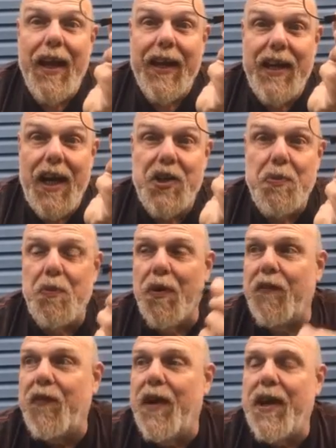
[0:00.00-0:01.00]
Catch more
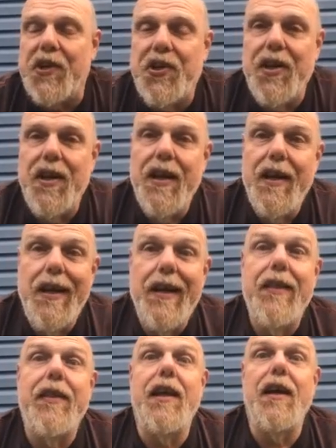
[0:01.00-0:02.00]
fish.
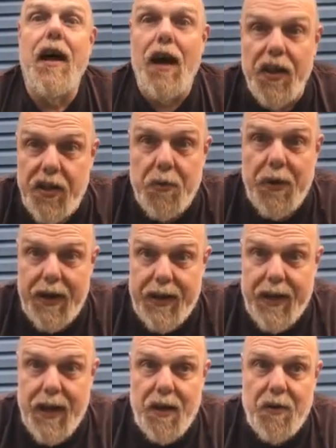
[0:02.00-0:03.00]
The other way to
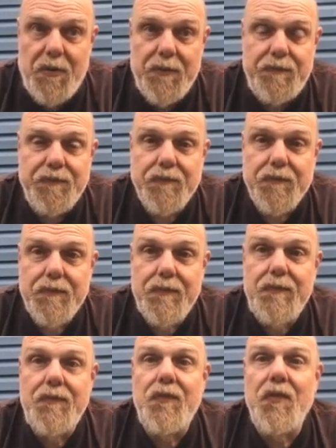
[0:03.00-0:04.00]
go.
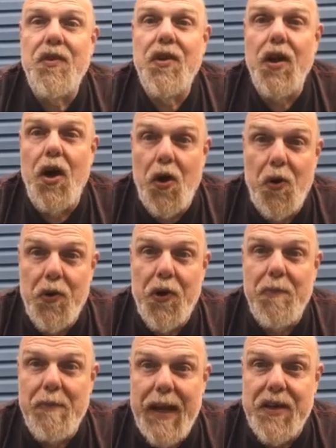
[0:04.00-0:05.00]
Owner
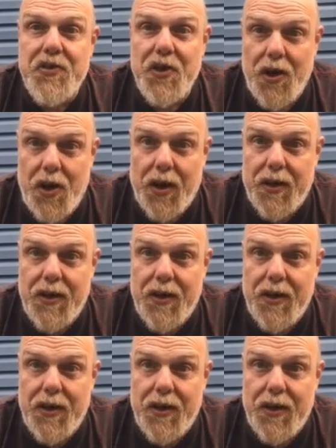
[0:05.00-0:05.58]
makes a hook